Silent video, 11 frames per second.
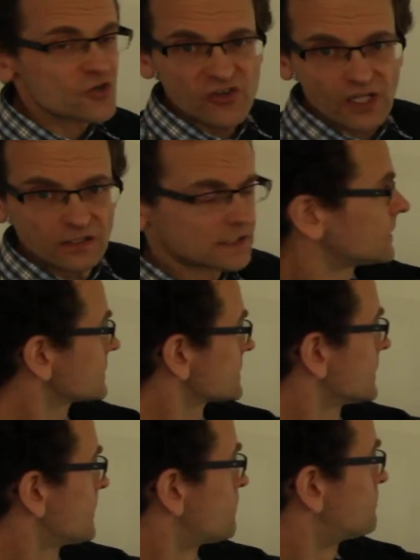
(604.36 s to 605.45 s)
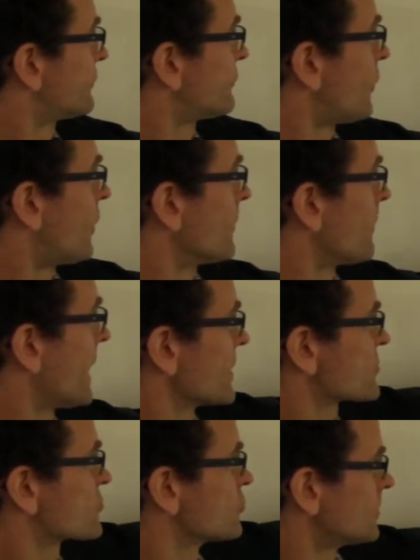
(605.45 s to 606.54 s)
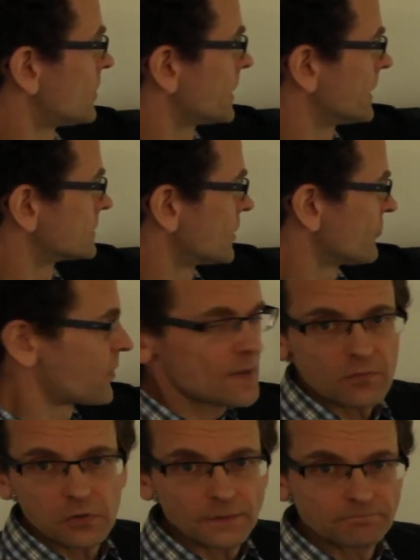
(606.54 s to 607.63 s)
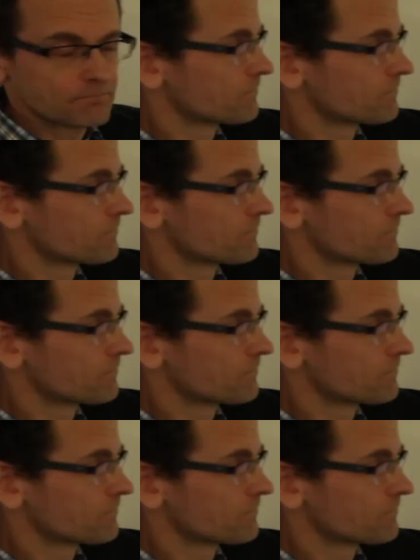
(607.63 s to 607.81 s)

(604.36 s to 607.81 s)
scale a round, performed by a schoolboy in the role of paperboy.